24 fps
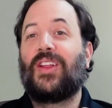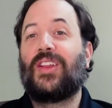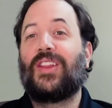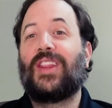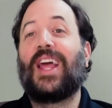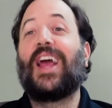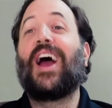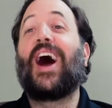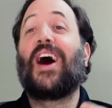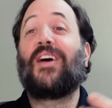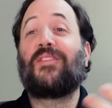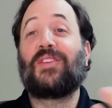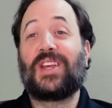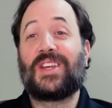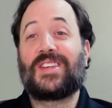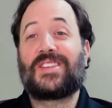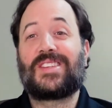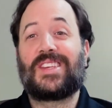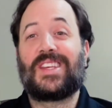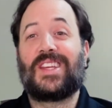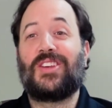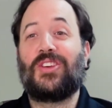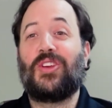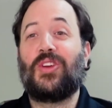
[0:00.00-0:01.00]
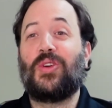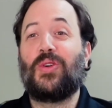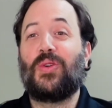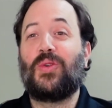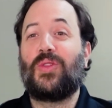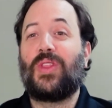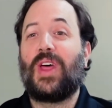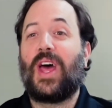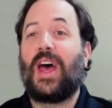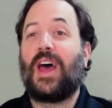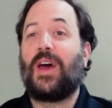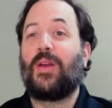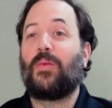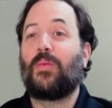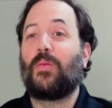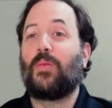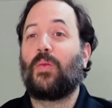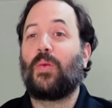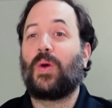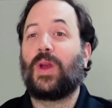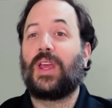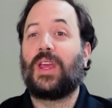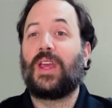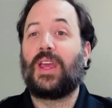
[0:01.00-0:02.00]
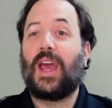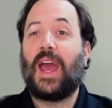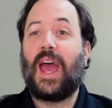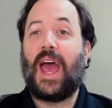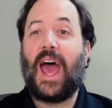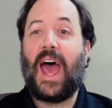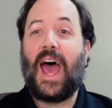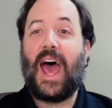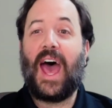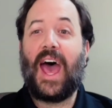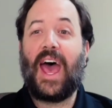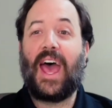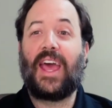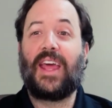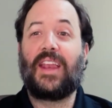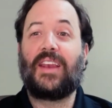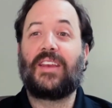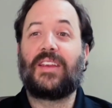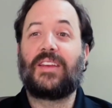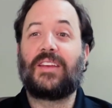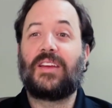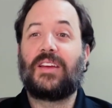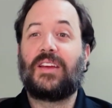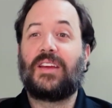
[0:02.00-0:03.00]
They obviously knew that we had